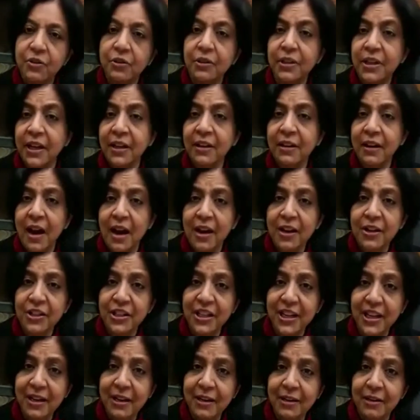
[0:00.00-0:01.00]
So
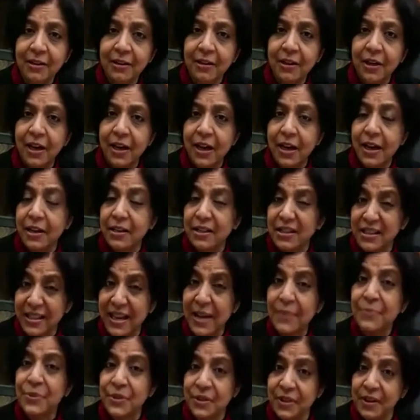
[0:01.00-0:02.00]
technology,
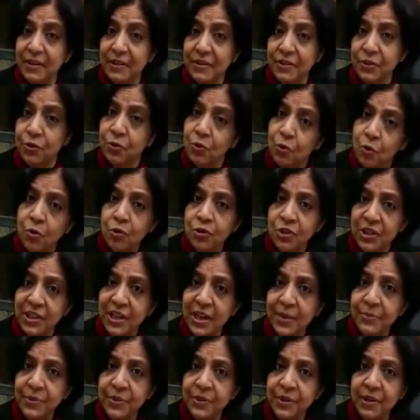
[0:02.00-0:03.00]
STEM skills, core
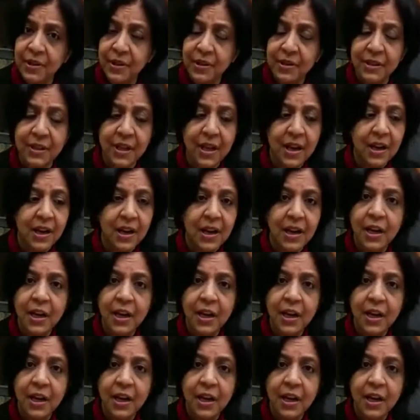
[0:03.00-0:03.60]
STEM skills,